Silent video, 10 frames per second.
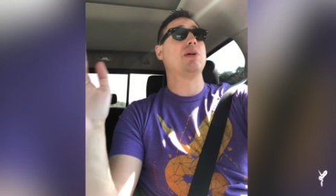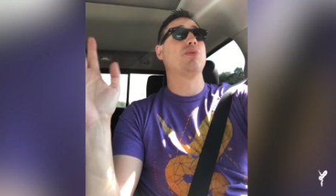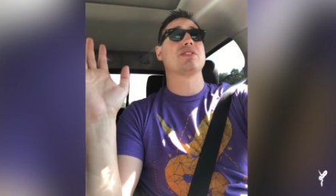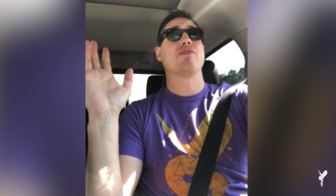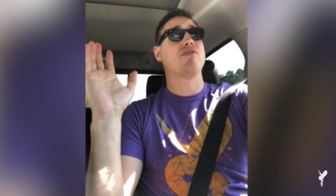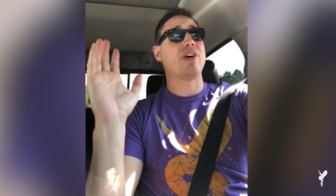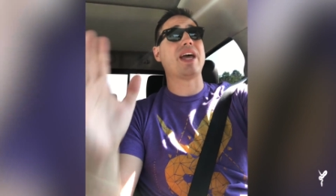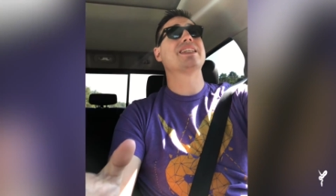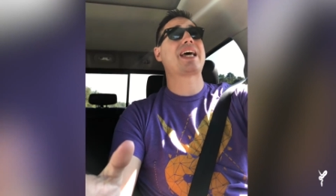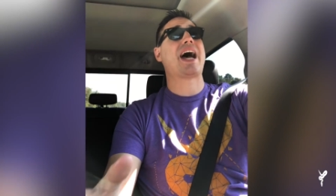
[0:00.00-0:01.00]
It was a
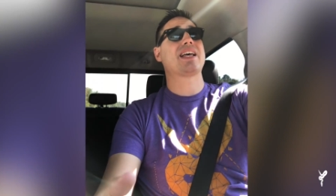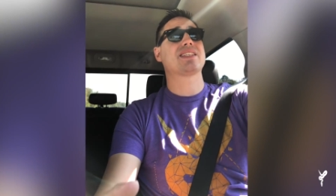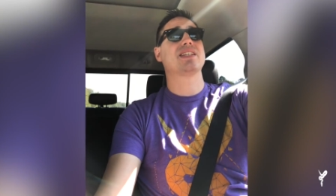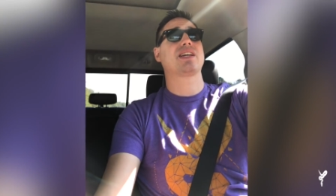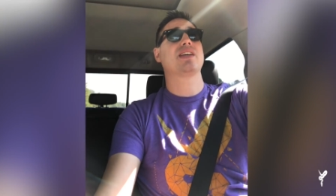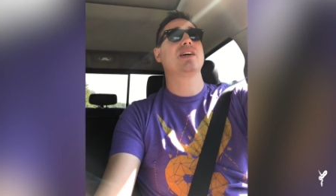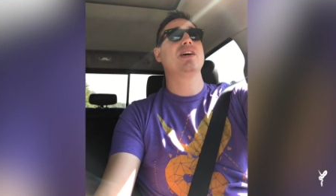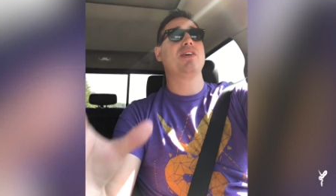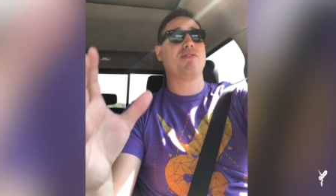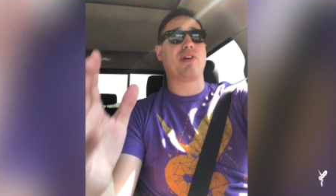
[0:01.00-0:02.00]
fantastic
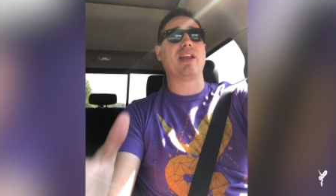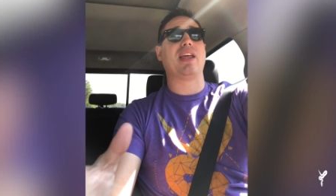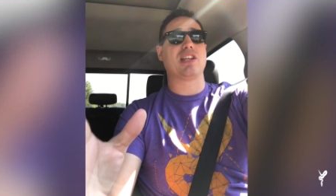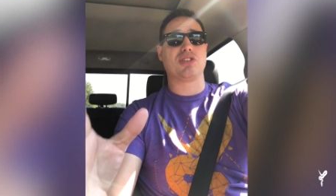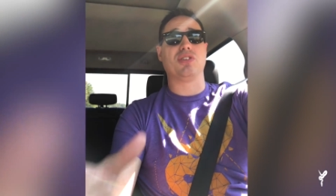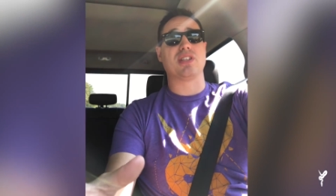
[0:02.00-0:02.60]
financial